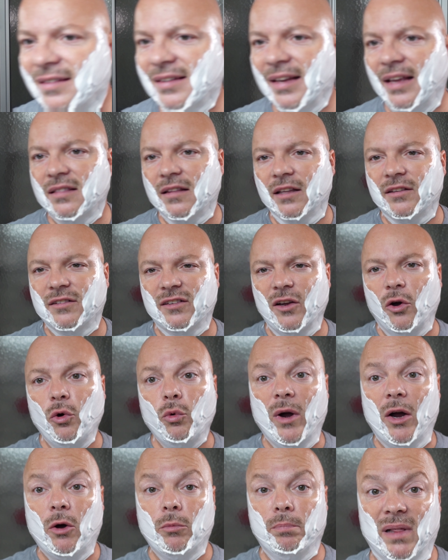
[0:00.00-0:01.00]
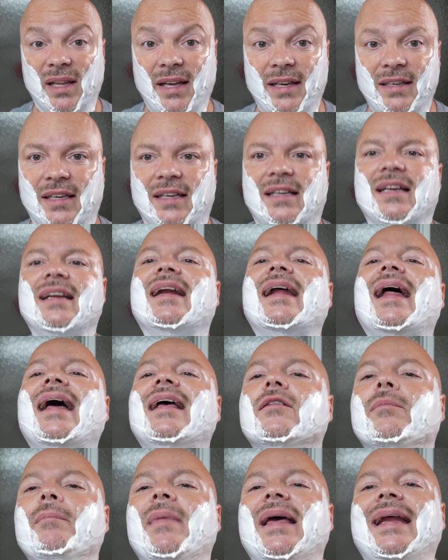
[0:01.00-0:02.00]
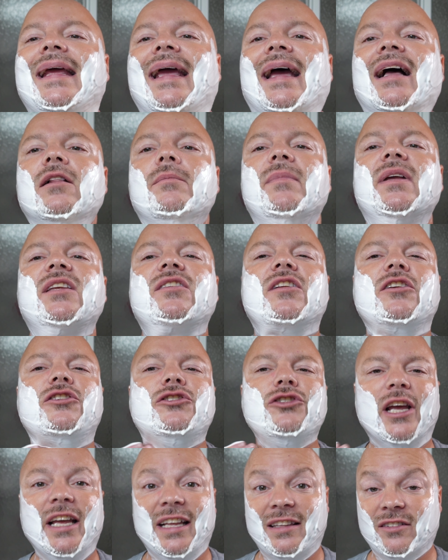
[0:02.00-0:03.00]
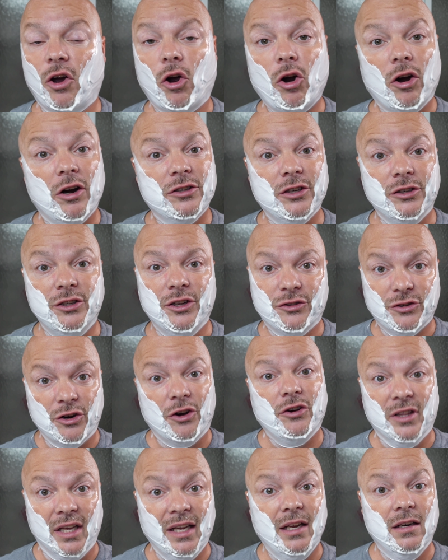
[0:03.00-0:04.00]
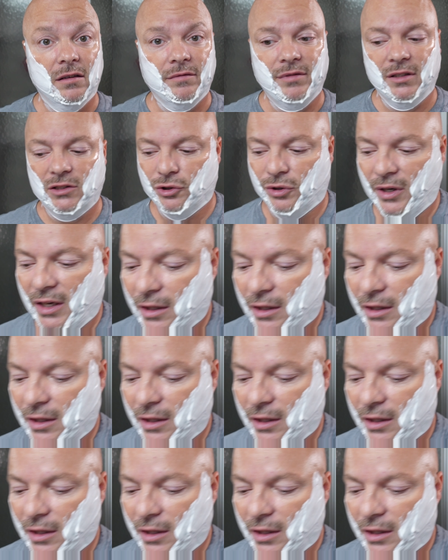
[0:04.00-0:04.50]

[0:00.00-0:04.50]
scent that's so well blended and has many elements that it's hard to discern the individual